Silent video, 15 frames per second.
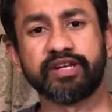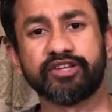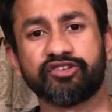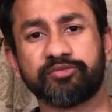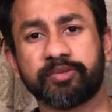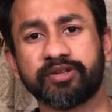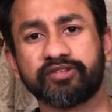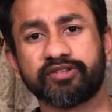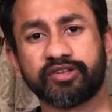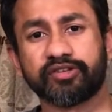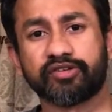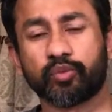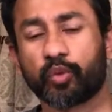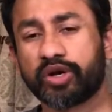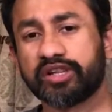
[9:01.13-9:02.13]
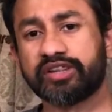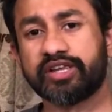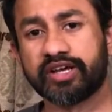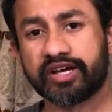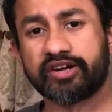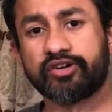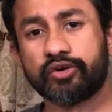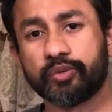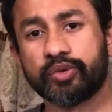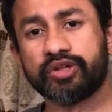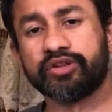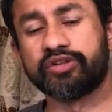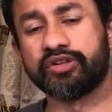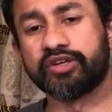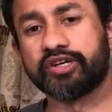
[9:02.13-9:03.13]
expenses while they are
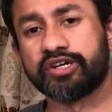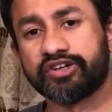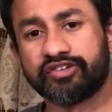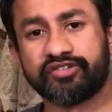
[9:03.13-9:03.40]
doing the